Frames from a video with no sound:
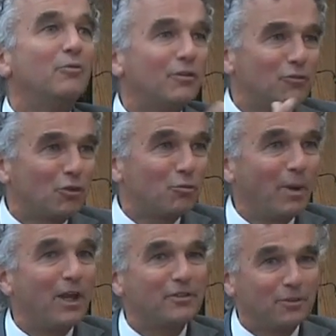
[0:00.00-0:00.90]
then we have to
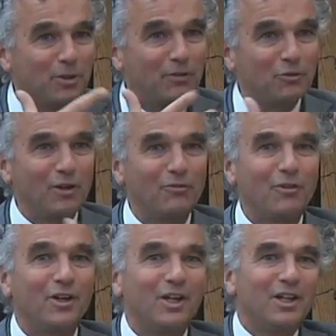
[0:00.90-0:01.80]
expand, and we have to
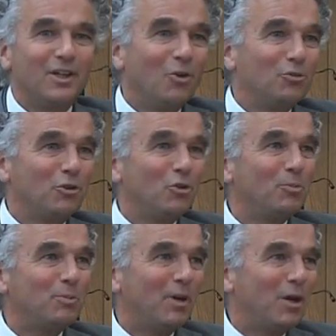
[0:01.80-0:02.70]
have a also
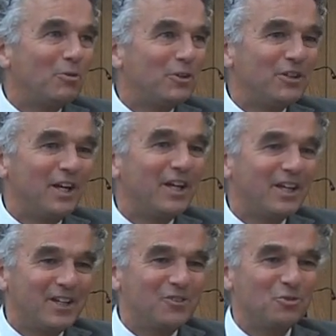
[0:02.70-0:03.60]
lobby power in The
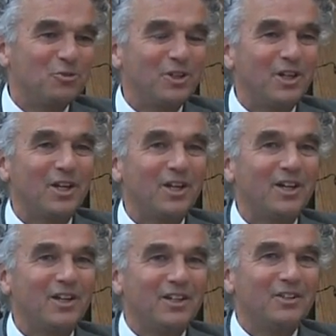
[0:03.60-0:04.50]
Hague to,
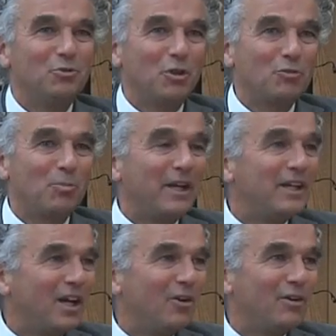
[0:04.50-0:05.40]
uh, to
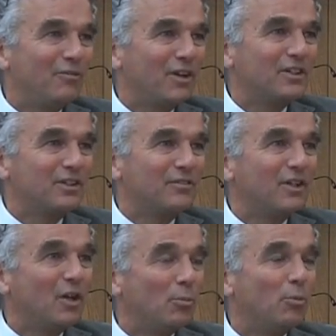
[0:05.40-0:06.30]
explain how
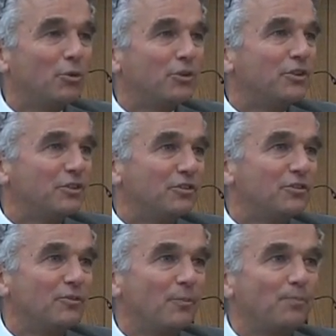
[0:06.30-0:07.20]
effective and how important this
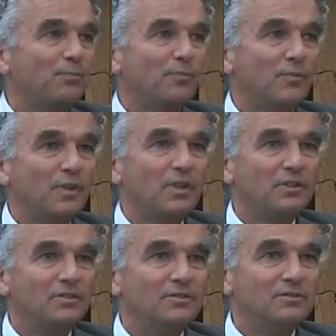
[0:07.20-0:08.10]
is. Well,
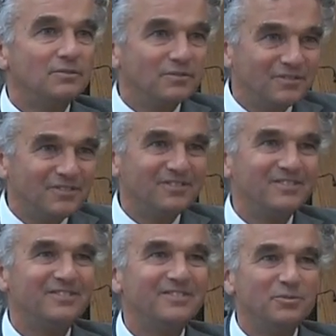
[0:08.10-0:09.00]
thanks very much for,
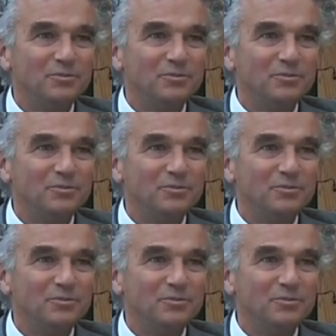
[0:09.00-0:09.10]
I think,